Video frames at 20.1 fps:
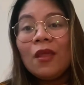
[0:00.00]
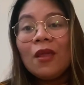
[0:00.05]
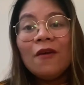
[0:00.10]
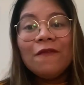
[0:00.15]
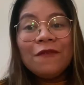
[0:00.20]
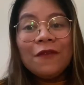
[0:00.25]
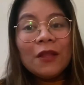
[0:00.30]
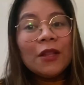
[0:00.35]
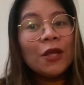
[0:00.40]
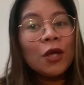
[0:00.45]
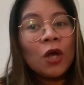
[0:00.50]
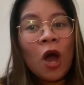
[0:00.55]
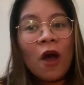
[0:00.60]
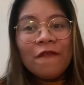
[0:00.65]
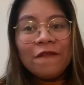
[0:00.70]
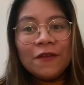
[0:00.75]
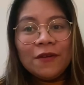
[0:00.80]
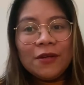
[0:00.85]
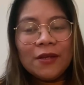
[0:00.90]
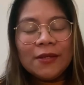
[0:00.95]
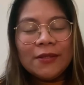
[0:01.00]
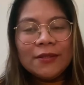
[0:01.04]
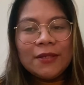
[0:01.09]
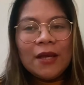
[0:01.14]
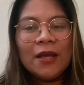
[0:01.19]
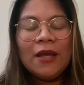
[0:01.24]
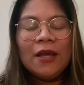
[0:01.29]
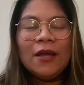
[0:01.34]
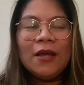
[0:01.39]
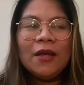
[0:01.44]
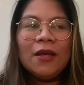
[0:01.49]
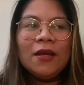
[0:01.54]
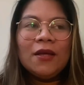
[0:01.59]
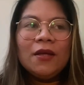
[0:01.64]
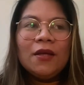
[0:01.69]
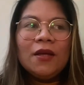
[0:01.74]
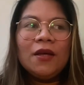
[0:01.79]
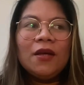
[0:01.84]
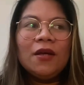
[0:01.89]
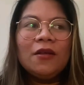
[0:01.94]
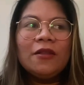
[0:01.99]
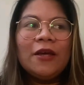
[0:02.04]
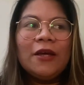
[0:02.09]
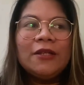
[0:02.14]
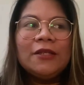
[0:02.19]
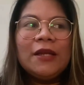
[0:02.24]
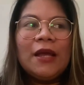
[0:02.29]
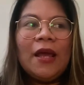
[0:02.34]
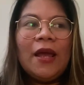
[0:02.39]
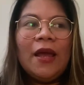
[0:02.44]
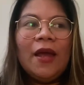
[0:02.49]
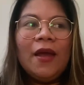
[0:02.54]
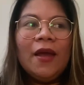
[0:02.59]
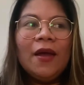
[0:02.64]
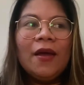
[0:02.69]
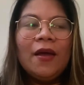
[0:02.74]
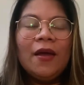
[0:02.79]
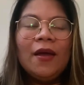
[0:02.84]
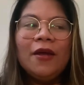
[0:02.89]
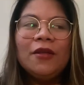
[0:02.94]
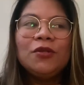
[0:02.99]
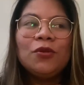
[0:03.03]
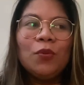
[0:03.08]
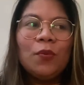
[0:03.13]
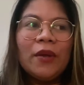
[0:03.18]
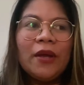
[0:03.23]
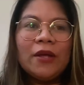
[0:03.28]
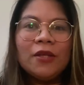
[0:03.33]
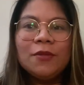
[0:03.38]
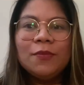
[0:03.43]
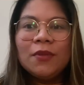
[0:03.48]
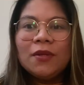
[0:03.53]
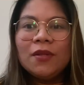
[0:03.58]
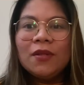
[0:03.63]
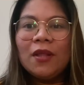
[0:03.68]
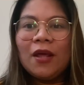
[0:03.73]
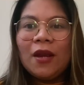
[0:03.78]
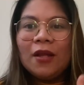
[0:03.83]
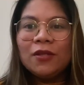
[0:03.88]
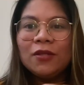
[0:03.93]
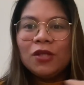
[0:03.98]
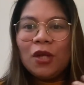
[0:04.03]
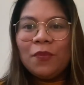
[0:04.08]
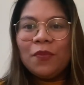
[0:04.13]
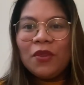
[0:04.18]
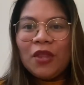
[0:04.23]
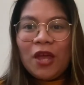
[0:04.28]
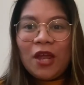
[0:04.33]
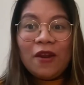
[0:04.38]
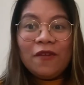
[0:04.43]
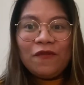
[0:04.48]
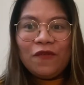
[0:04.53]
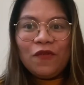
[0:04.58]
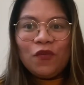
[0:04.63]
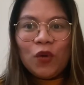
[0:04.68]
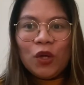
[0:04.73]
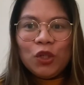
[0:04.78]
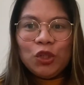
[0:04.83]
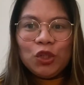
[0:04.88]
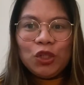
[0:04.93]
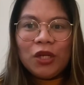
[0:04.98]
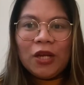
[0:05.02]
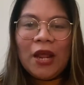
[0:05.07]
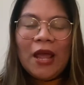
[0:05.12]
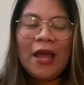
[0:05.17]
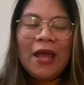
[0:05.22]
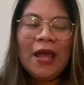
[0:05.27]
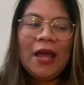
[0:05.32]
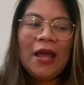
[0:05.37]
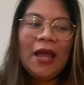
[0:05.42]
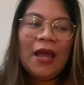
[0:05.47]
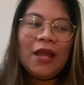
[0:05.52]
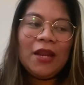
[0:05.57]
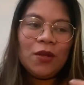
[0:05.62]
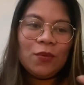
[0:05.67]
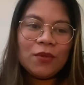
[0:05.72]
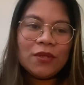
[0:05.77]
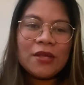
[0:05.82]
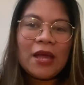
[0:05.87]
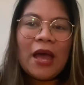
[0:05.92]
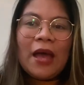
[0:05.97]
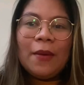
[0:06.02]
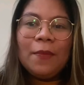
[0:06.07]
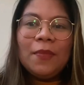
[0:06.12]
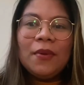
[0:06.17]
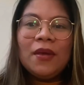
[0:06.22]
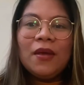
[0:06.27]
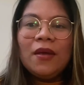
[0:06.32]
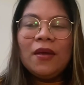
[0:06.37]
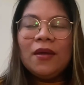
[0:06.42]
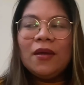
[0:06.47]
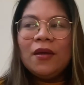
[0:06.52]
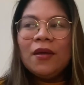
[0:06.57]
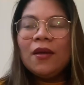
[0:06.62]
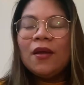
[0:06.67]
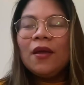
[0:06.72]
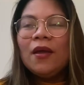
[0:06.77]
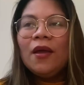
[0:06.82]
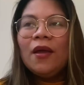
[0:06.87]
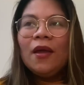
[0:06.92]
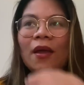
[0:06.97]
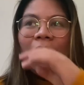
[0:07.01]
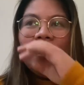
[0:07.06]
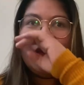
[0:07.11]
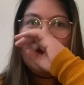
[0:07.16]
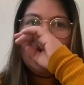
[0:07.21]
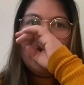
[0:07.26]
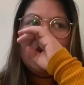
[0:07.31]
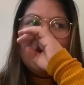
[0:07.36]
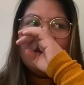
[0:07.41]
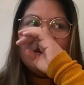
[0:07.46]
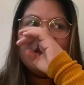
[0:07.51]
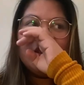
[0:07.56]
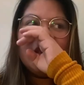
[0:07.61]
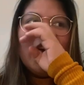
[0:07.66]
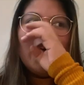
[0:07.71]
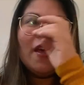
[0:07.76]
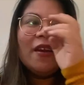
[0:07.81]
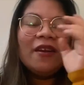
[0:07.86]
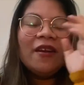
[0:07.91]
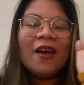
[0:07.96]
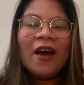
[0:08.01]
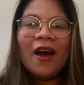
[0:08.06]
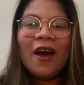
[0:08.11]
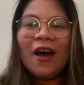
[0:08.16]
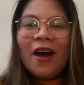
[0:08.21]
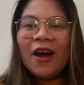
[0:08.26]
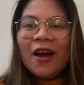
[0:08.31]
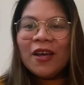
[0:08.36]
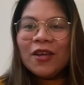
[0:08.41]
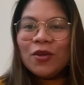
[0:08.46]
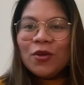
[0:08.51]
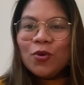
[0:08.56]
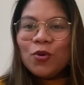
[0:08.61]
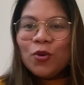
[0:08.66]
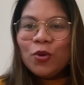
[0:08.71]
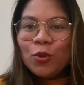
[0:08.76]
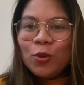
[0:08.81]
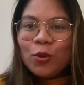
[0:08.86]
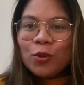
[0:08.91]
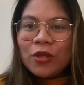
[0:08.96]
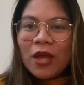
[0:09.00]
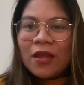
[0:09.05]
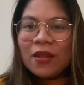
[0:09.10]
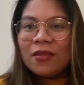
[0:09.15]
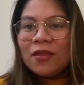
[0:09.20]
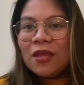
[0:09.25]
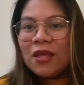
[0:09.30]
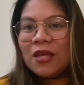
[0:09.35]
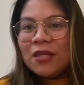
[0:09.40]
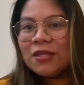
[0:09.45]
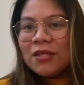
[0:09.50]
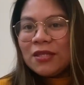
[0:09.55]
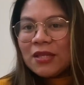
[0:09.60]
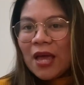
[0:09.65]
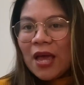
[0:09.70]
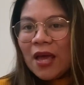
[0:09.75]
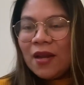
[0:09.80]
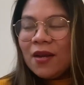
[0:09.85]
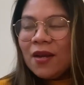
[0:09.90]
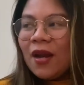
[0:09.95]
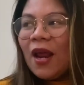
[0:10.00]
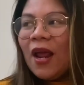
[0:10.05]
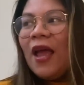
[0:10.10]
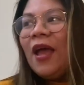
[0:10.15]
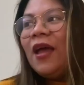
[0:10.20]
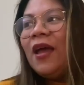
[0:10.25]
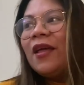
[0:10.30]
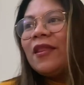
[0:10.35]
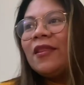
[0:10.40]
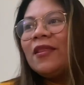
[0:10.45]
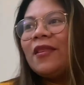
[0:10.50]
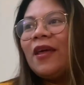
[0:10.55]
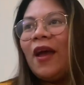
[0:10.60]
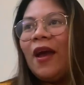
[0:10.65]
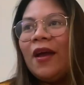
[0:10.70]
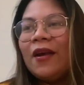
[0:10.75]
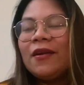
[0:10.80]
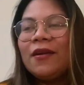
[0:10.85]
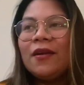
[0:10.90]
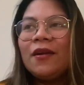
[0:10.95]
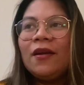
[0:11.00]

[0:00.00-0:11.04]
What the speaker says: feeling confident. That day, I told my husband that I stopped at the 85th question, and he was happy. And then I googled, and they said that